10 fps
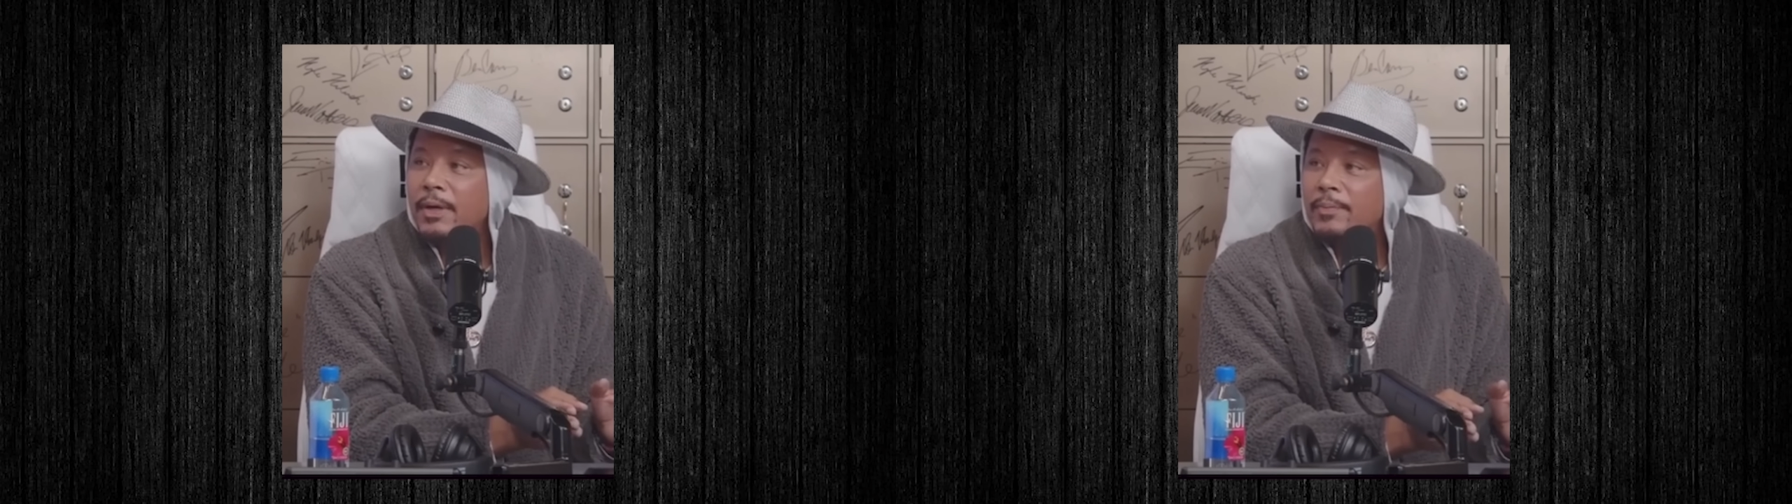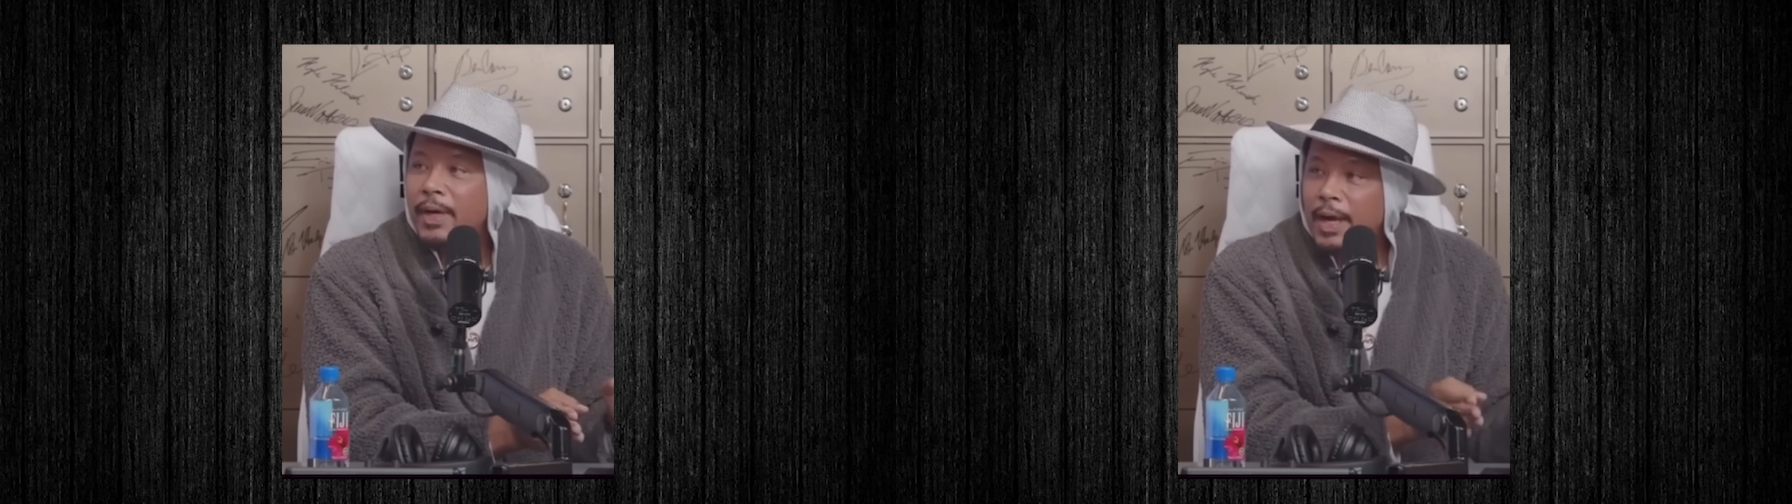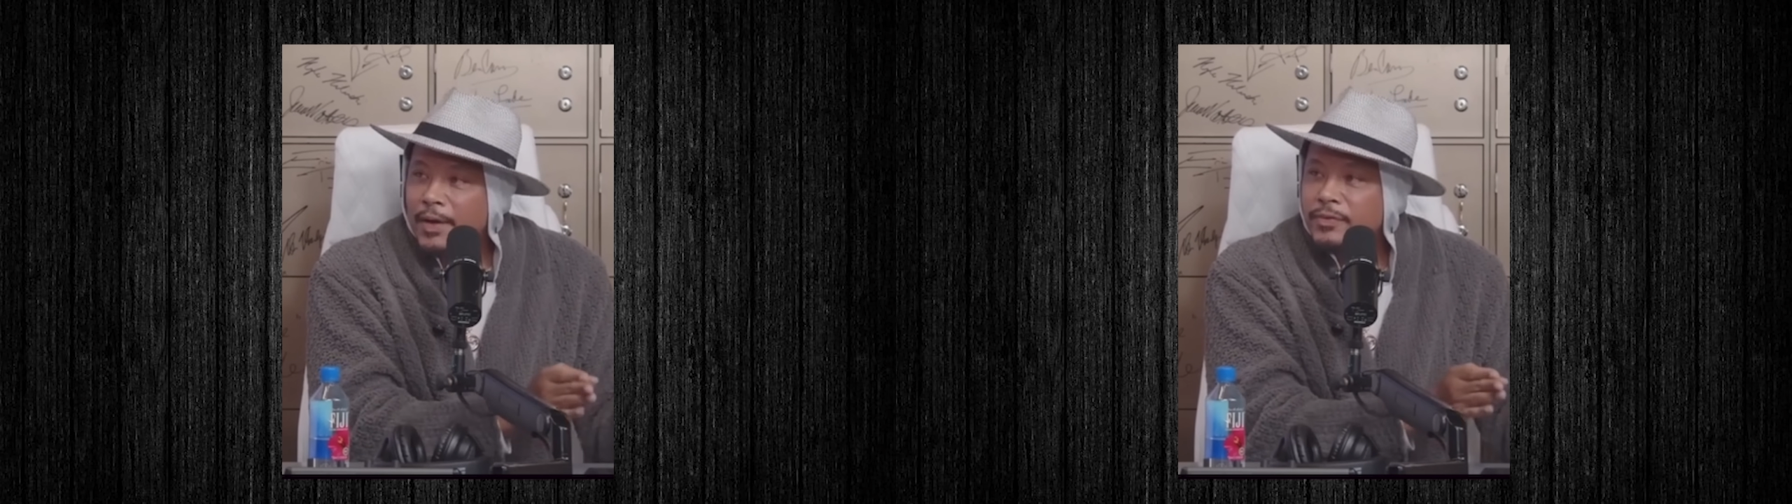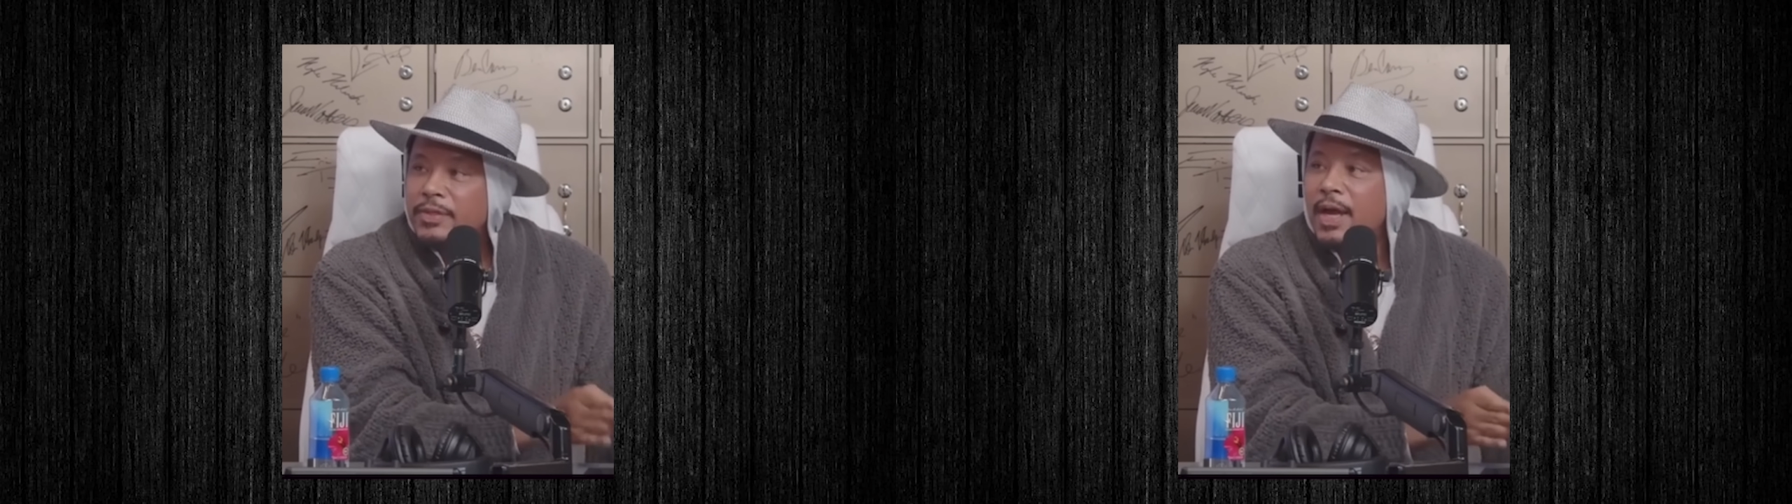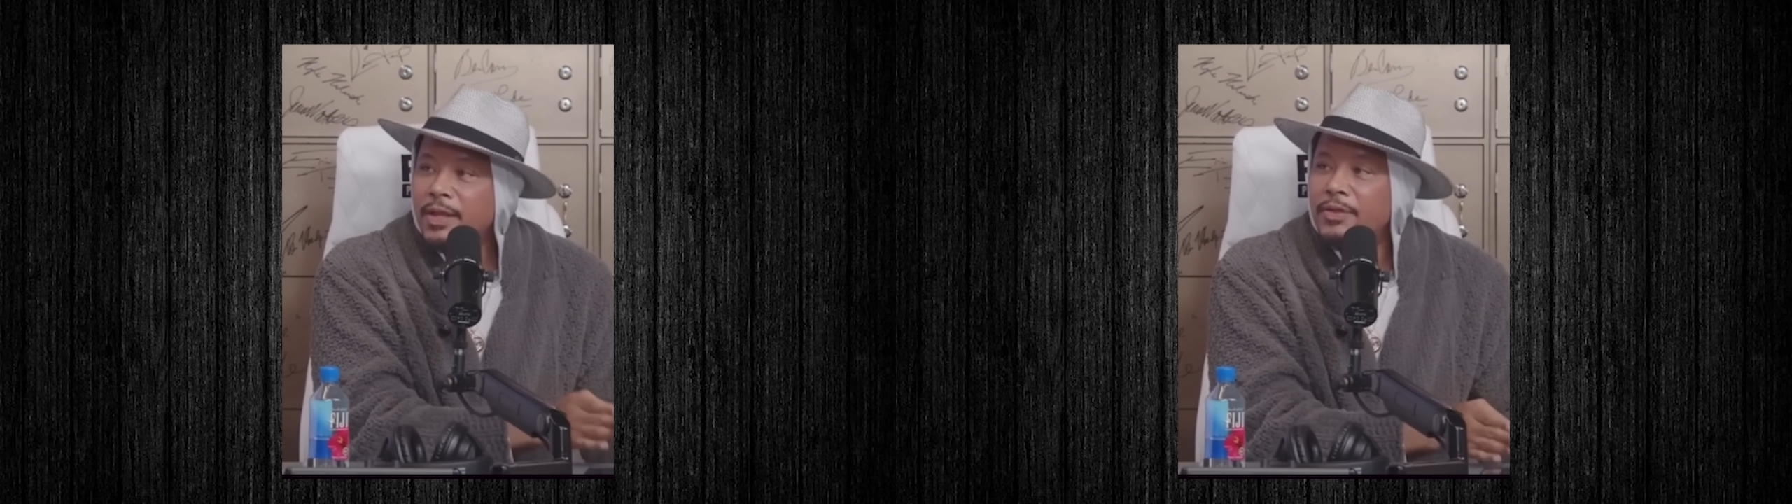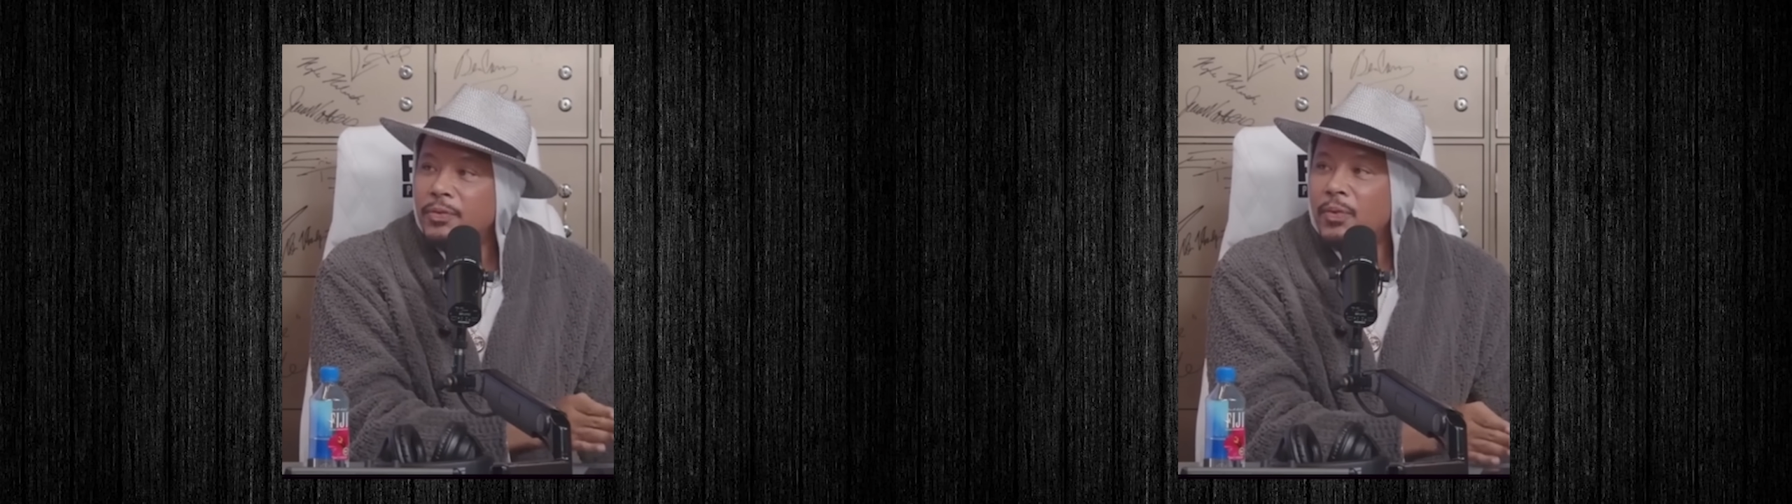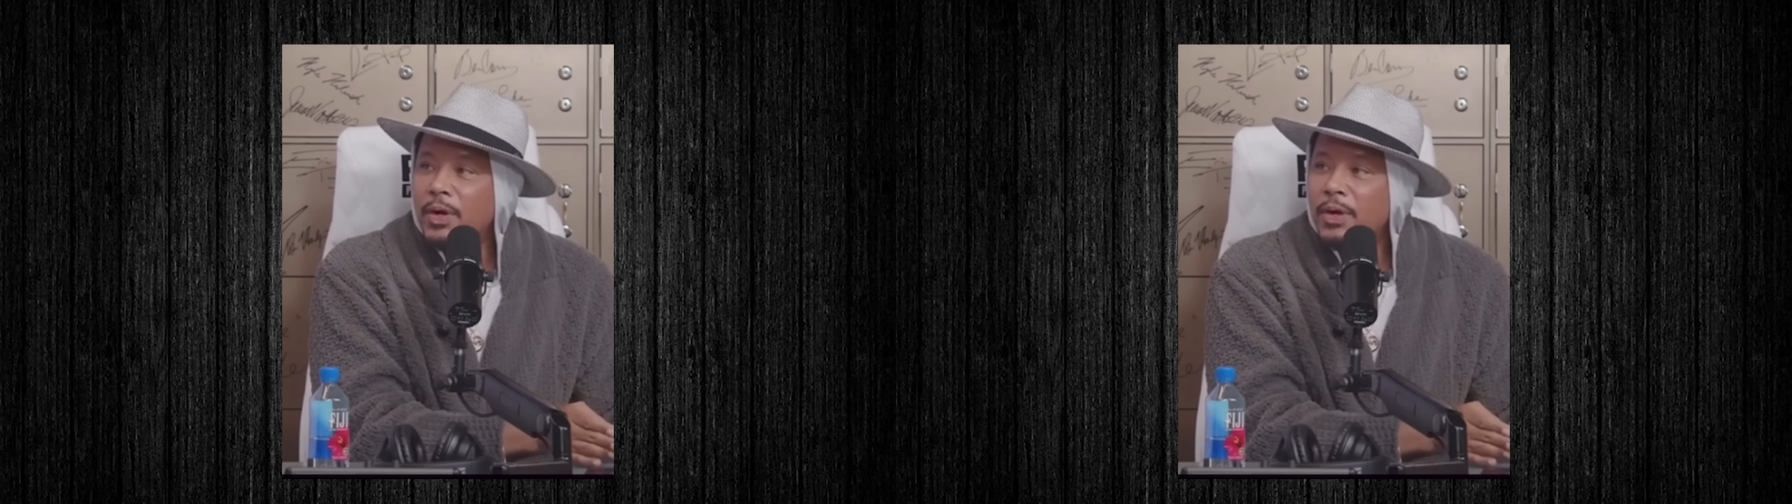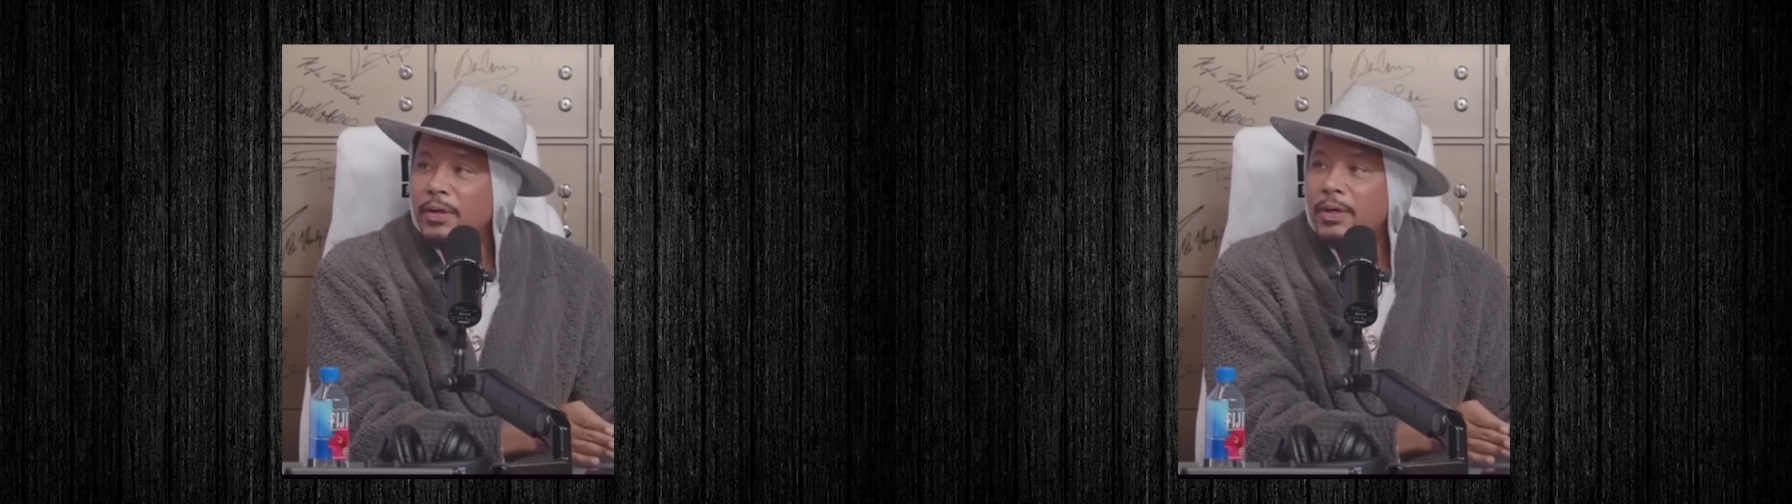But I've done the
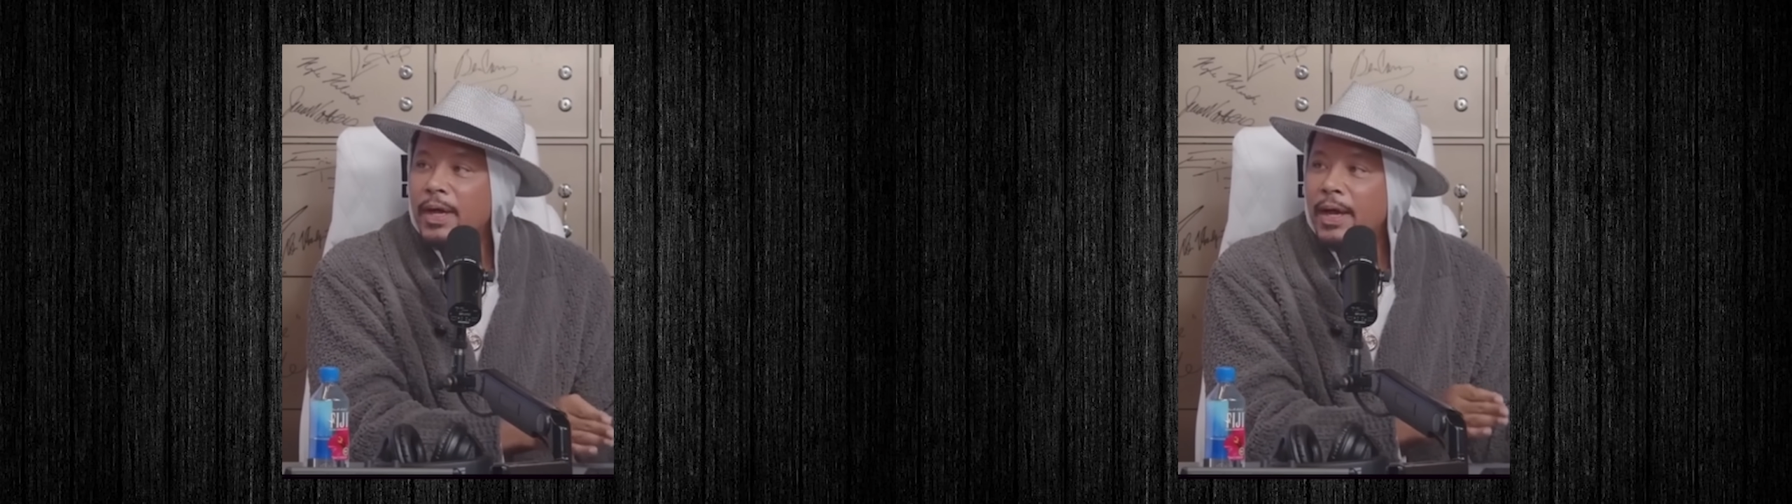work